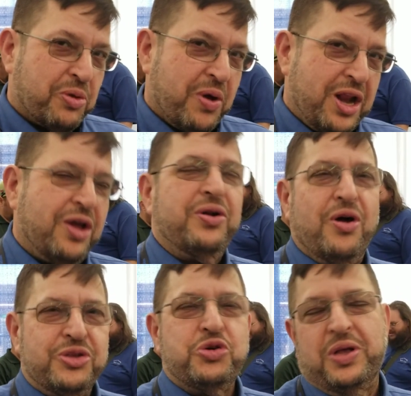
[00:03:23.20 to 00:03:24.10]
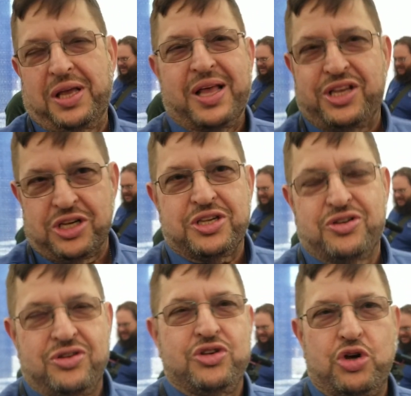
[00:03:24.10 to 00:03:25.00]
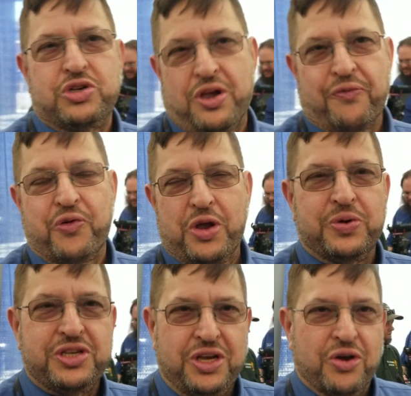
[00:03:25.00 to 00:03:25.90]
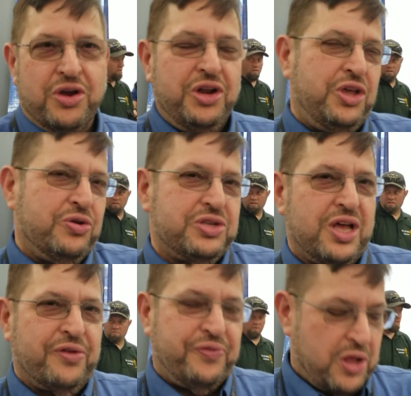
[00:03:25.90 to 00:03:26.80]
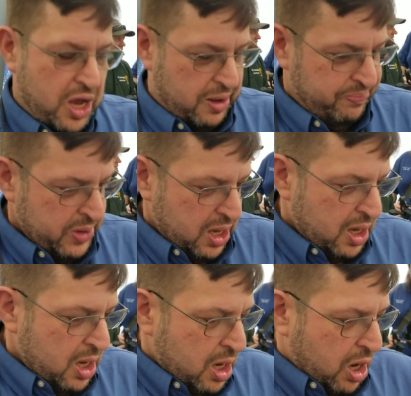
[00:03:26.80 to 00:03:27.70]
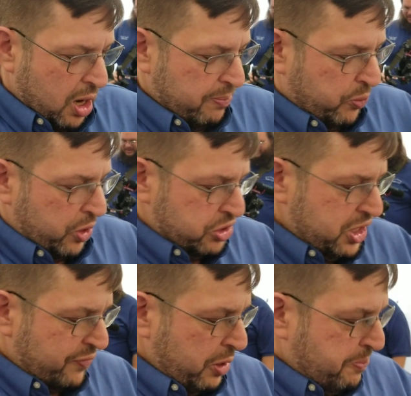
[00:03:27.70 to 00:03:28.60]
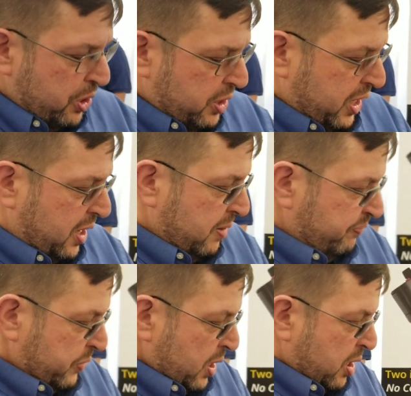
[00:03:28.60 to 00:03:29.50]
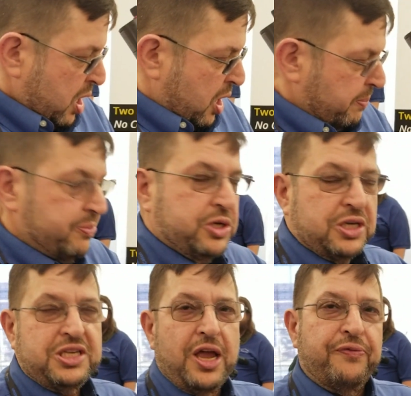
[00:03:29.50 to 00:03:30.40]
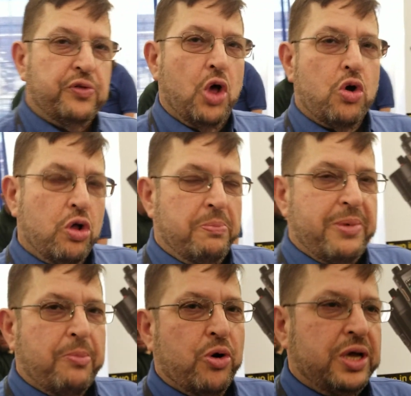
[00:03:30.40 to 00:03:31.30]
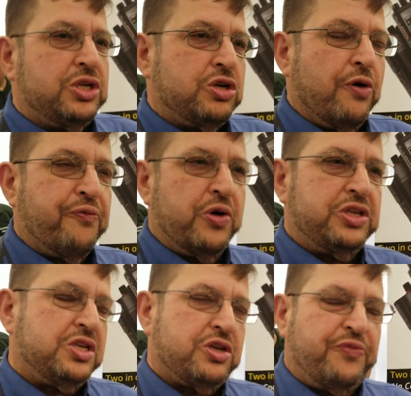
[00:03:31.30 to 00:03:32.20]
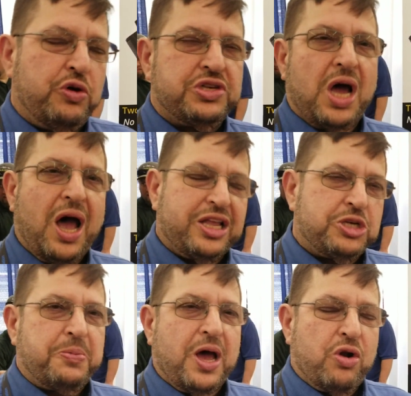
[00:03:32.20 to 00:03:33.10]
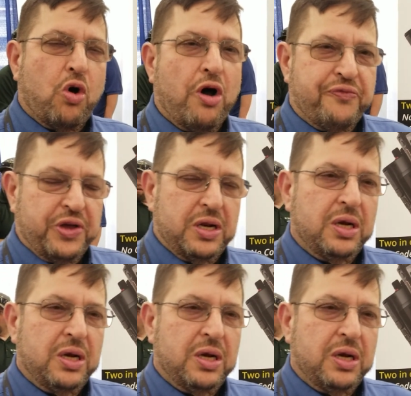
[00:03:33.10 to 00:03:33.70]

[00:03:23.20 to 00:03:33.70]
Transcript: the radio now. It's really like just choosing a frequency you're going to use. Exactly. Um, we also have the ability um, to save local memory. So, for instance, if you use a hotspot often